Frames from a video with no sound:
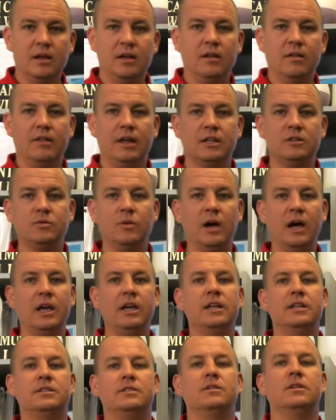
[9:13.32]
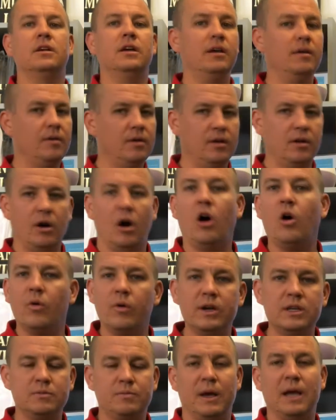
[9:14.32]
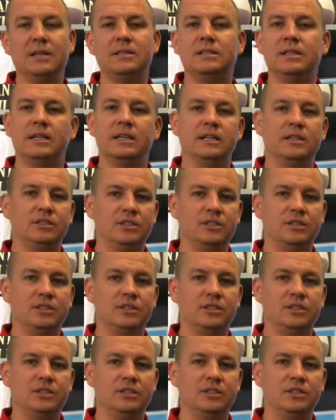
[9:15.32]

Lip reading: That's why it's always best to get